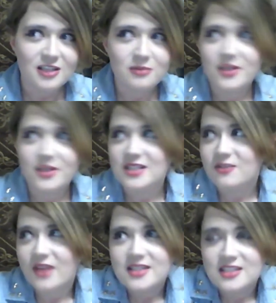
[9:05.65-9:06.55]
Because
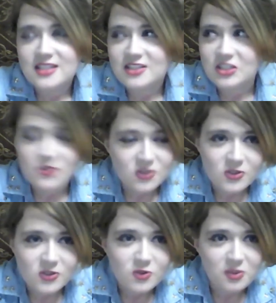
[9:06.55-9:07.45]
if that's the excuse,
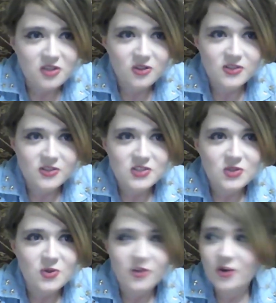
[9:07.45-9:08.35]
girls will be girls
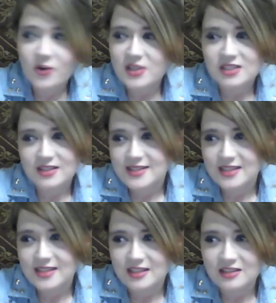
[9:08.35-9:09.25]
too. They're going to
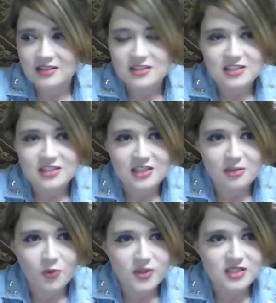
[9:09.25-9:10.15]
listen to the
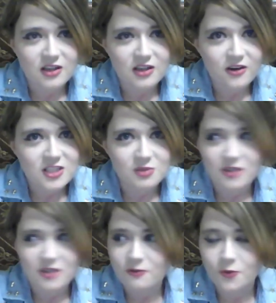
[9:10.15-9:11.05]
boys'
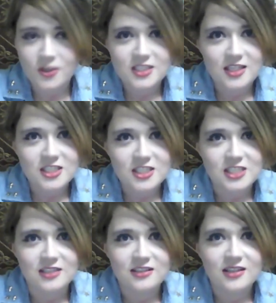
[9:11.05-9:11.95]
encouragement for
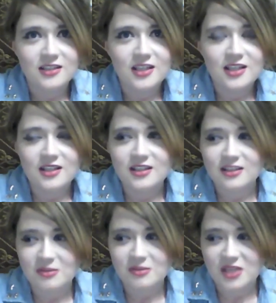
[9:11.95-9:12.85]
attention.
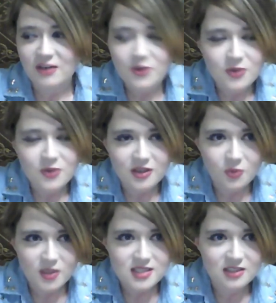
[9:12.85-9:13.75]
I mean, everyone
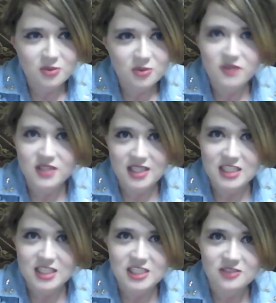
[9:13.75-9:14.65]
wants a little bit of
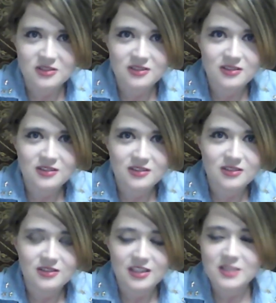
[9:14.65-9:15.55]
attention,
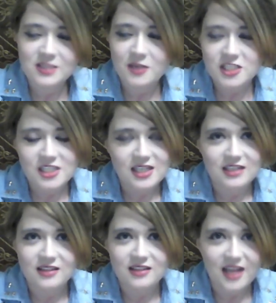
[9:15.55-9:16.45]
especially
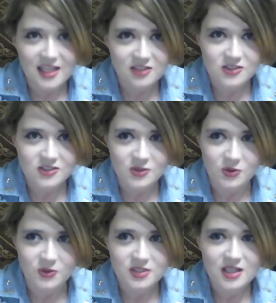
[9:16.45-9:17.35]
at 8 years
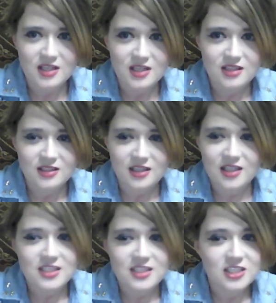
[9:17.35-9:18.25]
old.
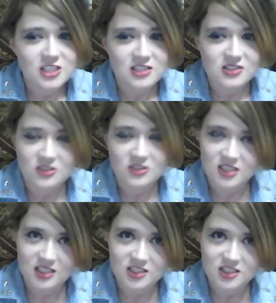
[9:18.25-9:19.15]
Any attention is good
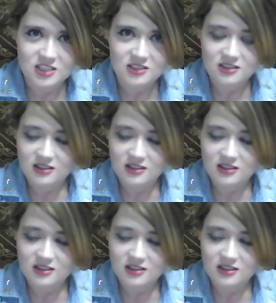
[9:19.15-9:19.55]
attention.